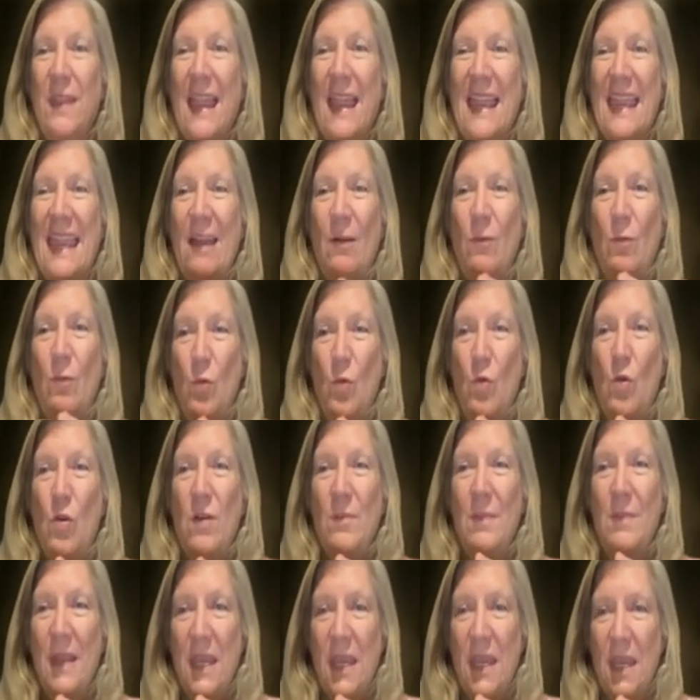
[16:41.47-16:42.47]
they get
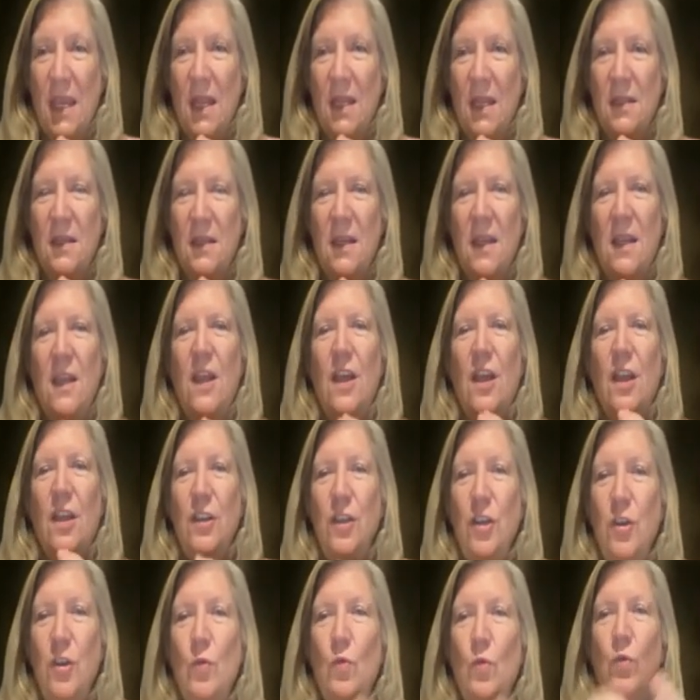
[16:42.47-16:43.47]
warm again,
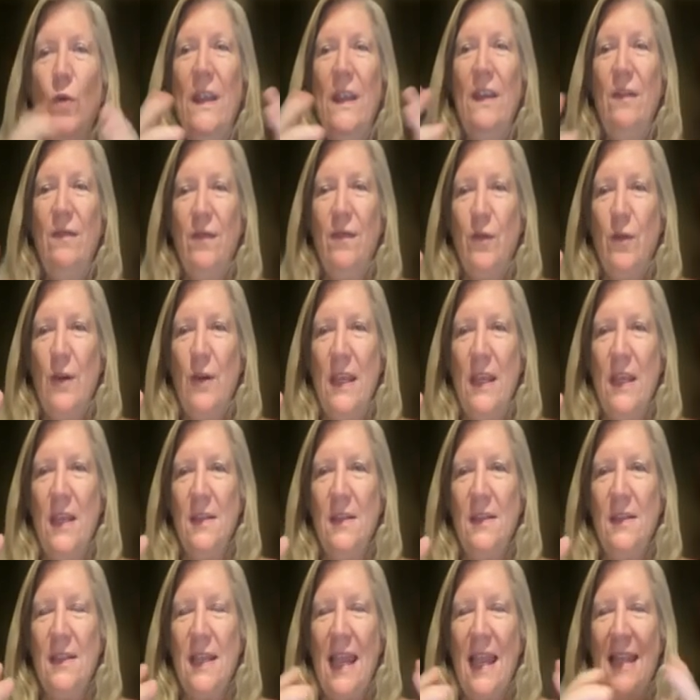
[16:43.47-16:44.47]
you
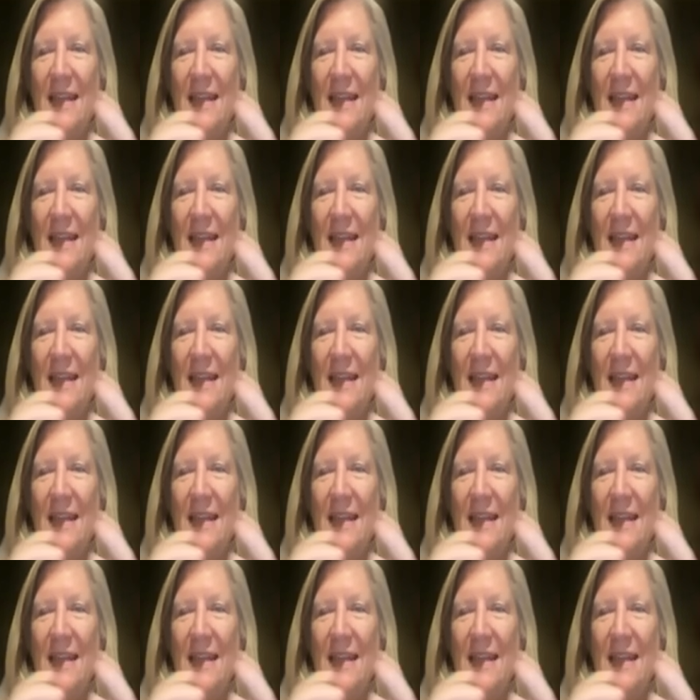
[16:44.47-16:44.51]
refreeze.